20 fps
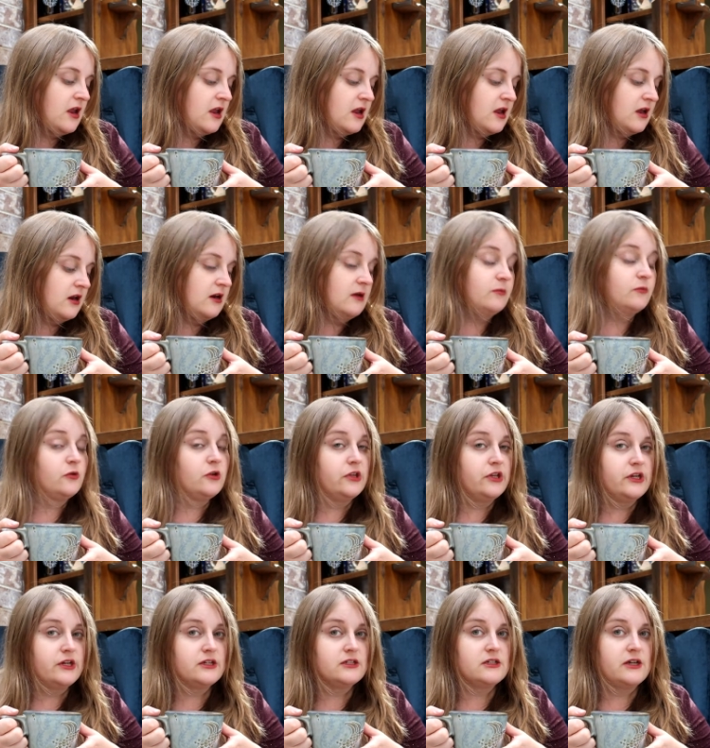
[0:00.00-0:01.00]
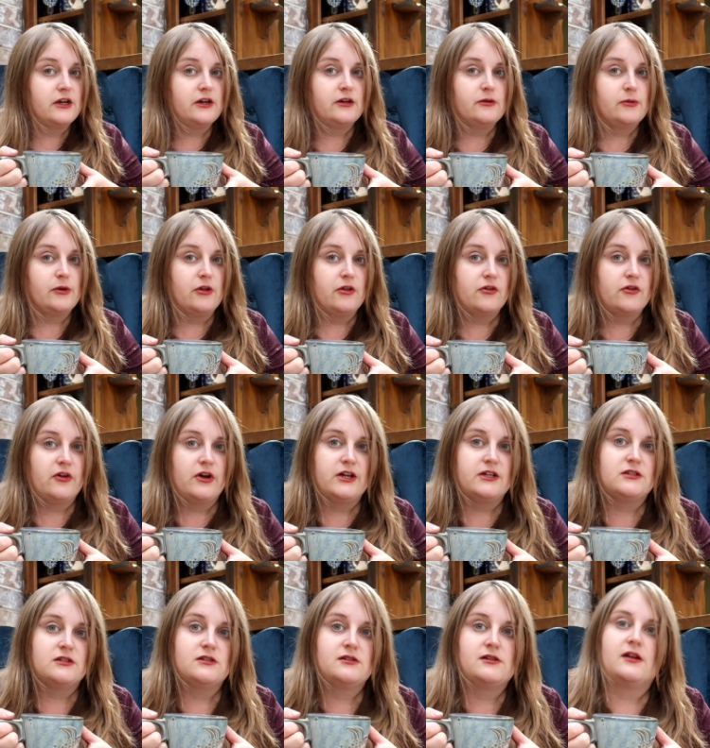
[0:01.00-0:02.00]
and I'm really excited about all the
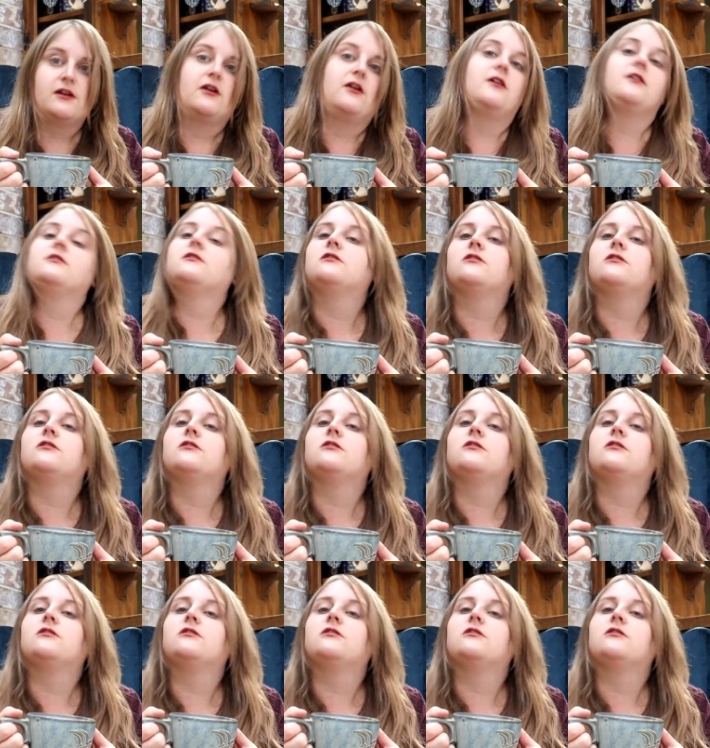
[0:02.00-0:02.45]
glasses I got.